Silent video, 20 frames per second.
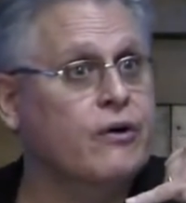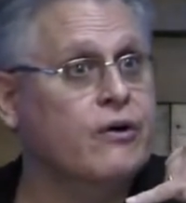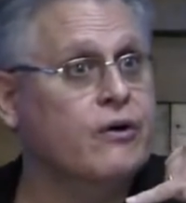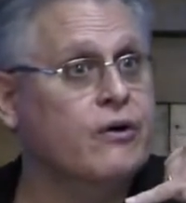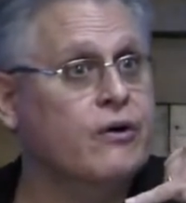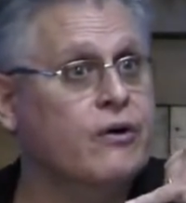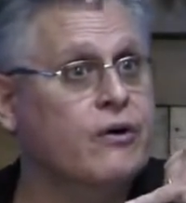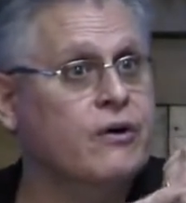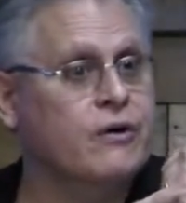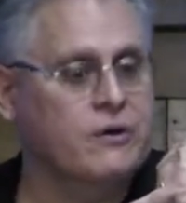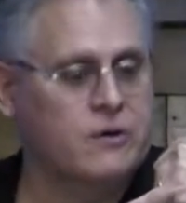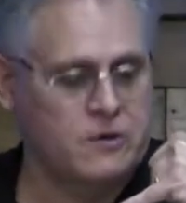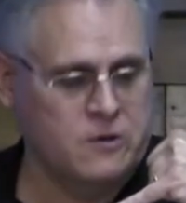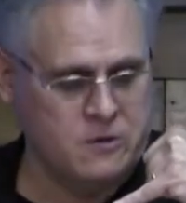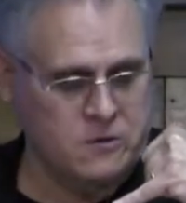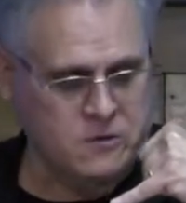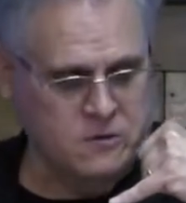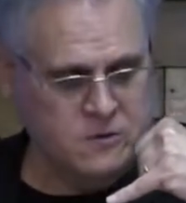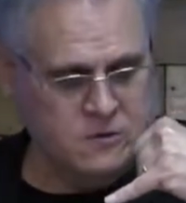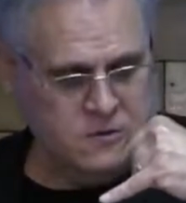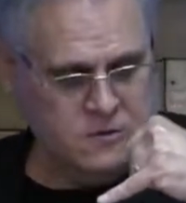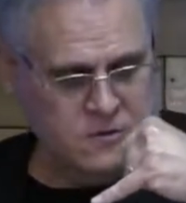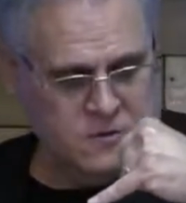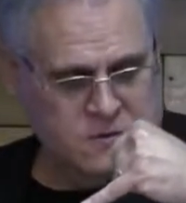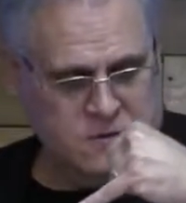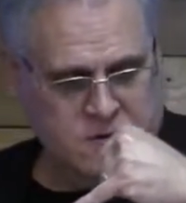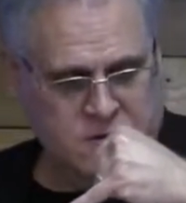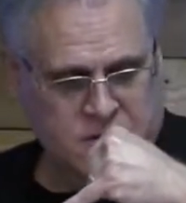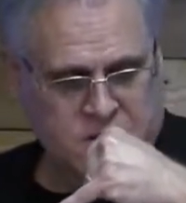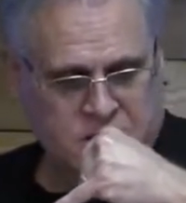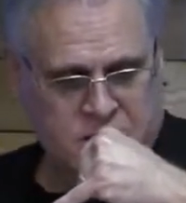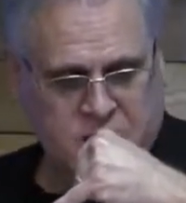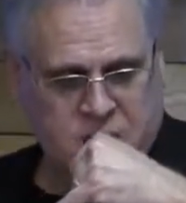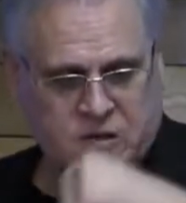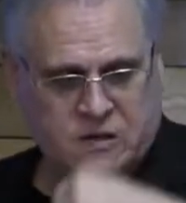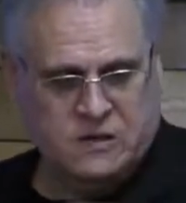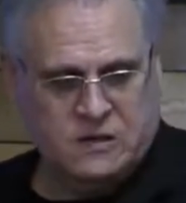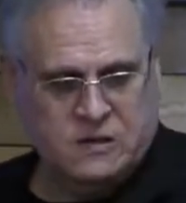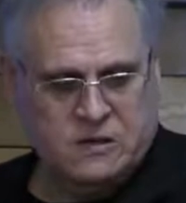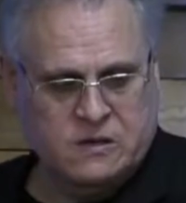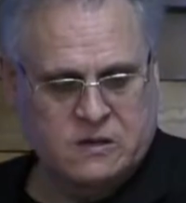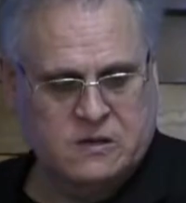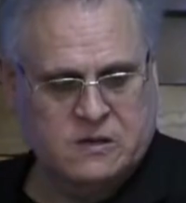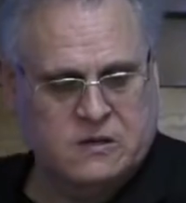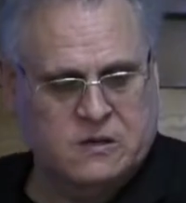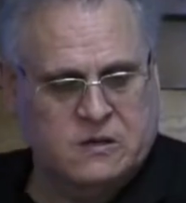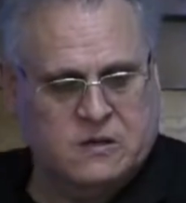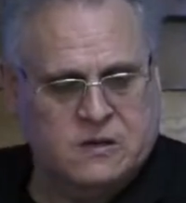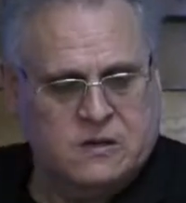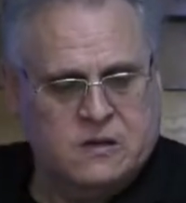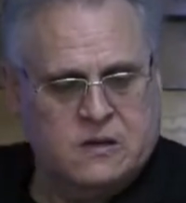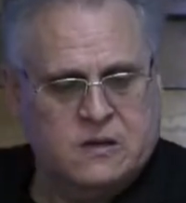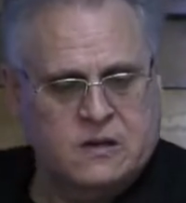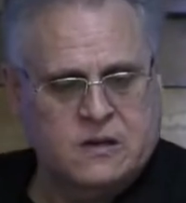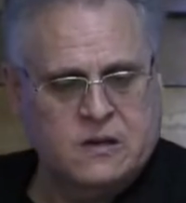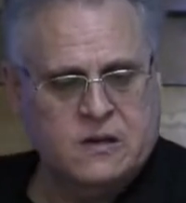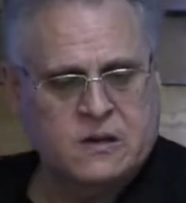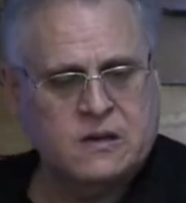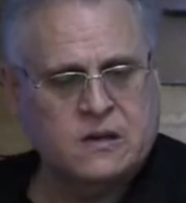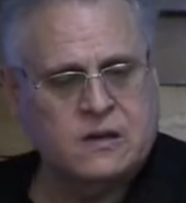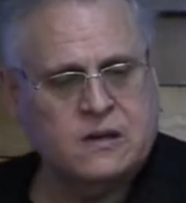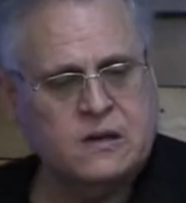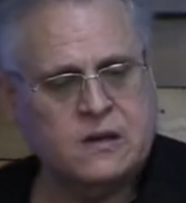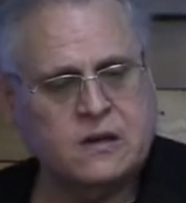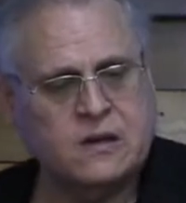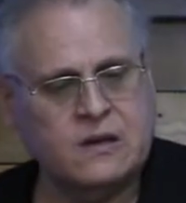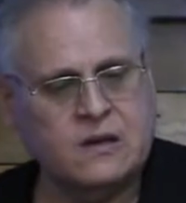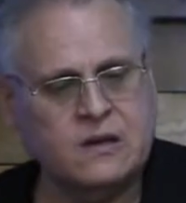No one is speaking in this clip.